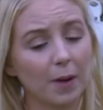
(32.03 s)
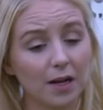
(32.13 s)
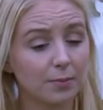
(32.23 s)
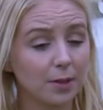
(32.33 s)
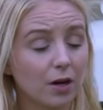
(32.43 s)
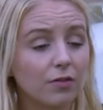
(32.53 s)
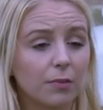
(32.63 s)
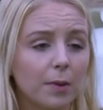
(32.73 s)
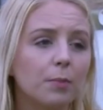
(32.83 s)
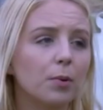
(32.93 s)
Paddy being off
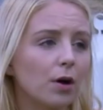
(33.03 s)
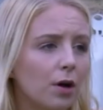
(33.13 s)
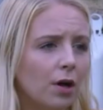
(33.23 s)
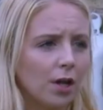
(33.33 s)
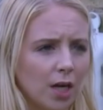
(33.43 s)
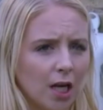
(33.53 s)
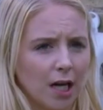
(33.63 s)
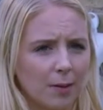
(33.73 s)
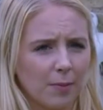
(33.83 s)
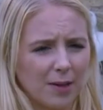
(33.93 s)
with me, but
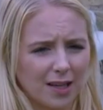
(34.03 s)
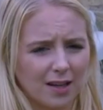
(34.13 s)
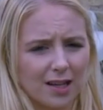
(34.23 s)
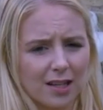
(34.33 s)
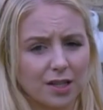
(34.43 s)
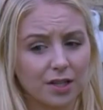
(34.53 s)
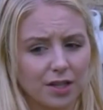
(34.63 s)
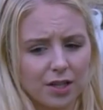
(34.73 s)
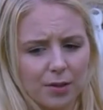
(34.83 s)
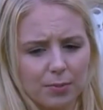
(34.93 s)
I'm a big girl, I can
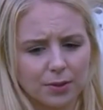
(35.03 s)
cope.